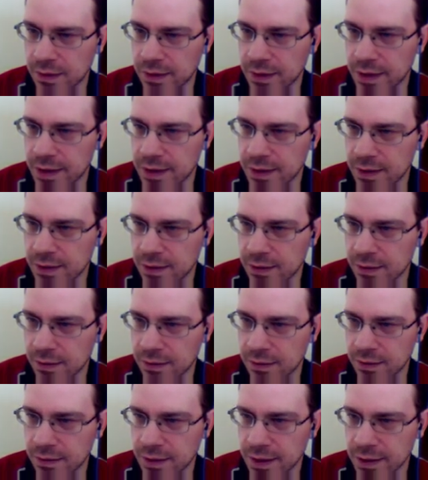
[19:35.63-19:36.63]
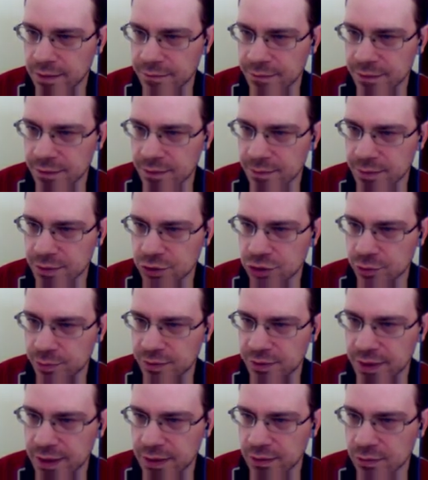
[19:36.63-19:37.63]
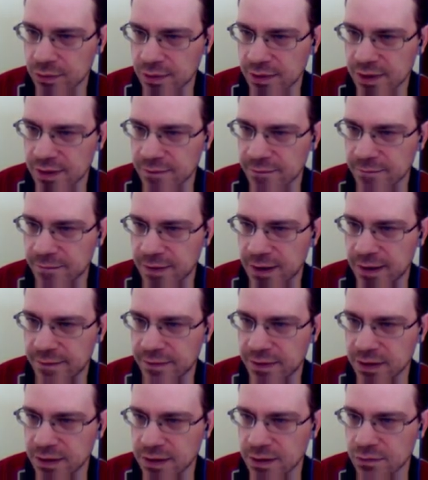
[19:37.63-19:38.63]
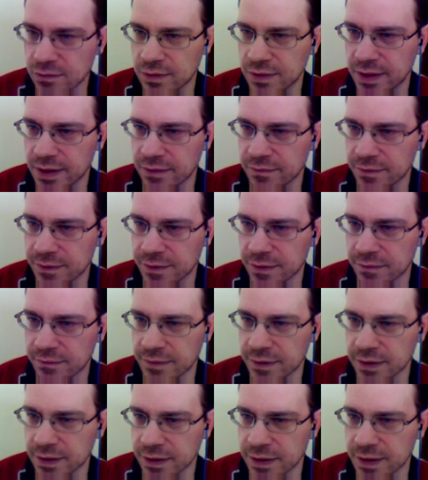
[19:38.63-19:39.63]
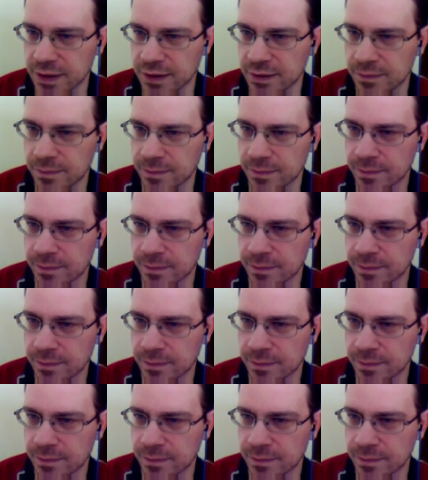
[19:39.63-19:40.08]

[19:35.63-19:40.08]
Take with the bishop, take on c5. He needs to take with the queen again.